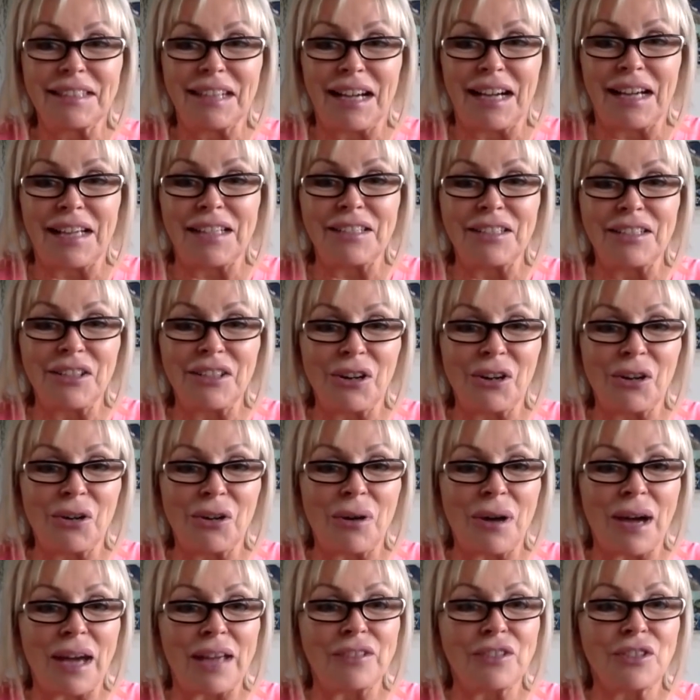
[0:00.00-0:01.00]
I
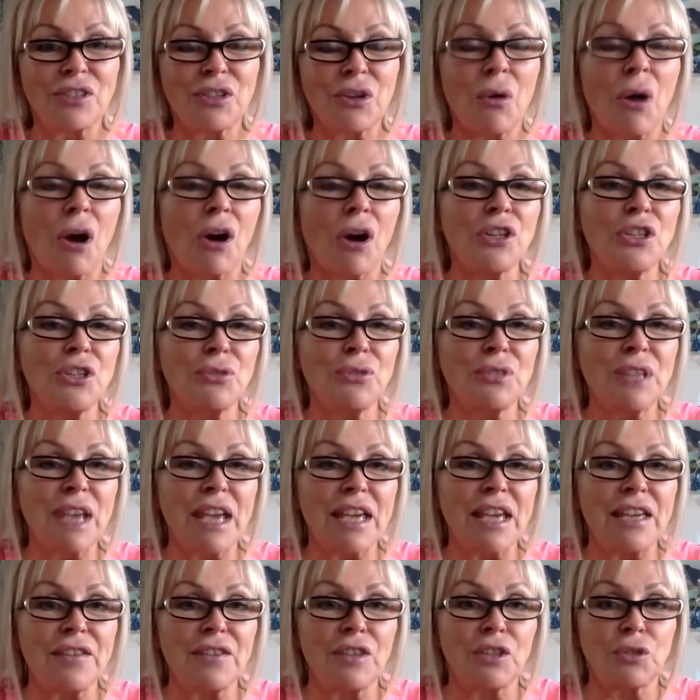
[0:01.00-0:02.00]
know. And so are you
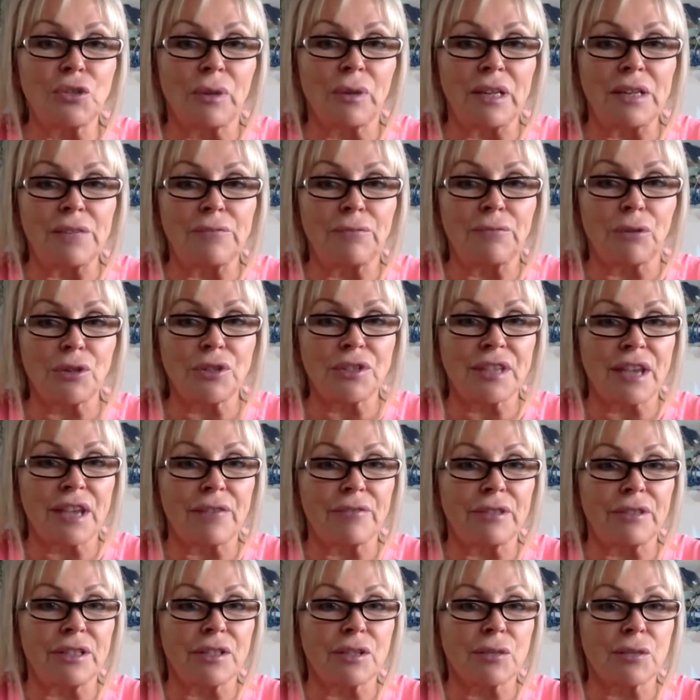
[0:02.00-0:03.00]
taking the
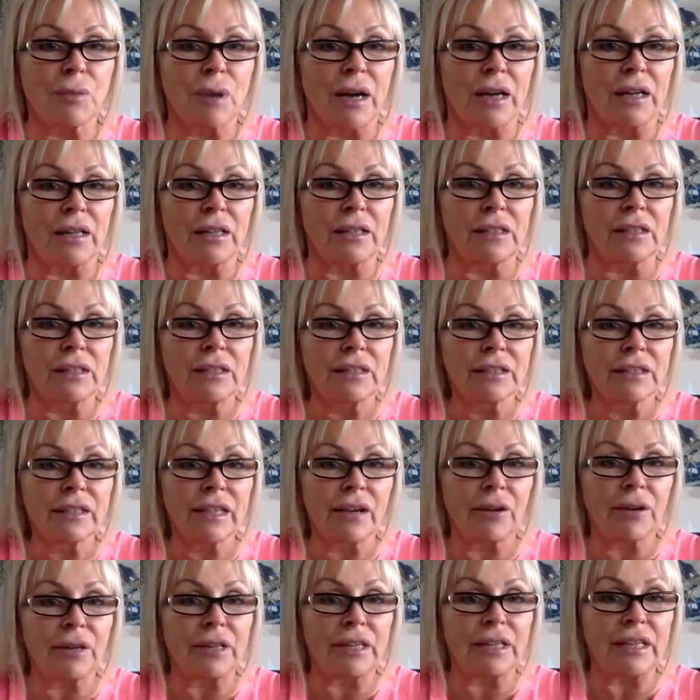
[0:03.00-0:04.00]
24/7 as well,
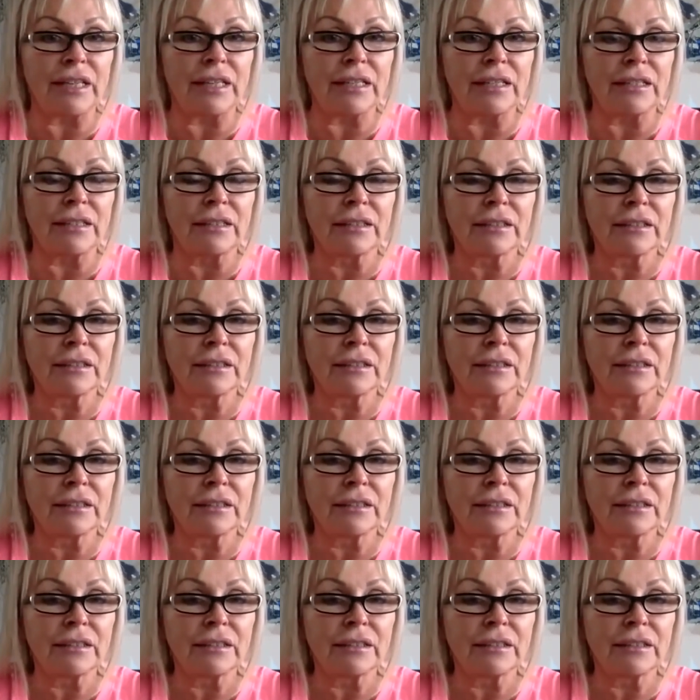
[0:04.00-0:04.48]
Carrie Lee?